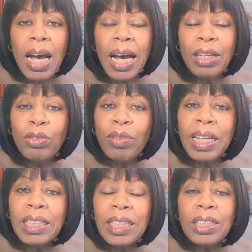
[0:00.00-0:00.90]
And
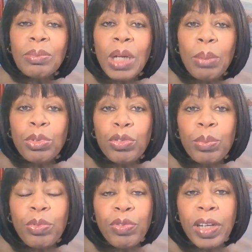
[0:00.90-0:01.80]
racism comes
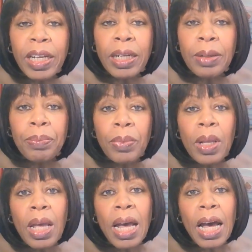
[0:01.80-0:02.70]
from fear.
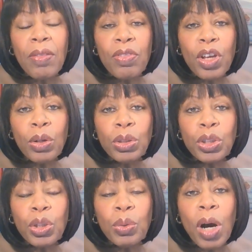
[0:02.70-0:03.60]
And those
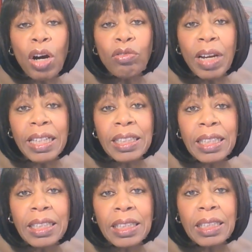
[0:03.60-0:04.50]
who are
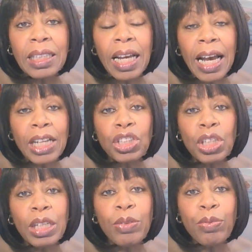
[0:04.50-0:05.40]
racist
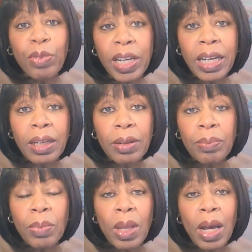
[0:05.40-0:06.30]
actually fear
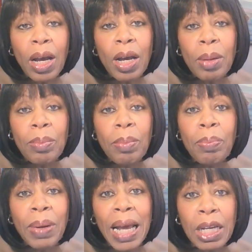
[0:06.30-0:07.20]
um,
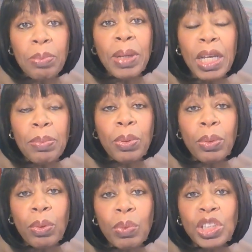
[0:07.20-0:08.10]
black
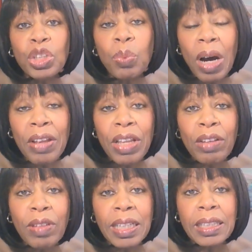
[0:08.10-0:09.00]
people, which is why
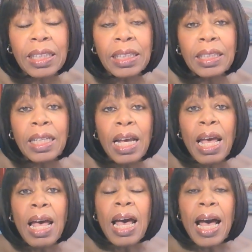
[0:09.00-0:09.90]
they're racist.
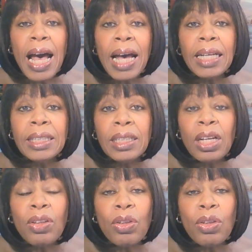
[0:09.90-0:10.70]
And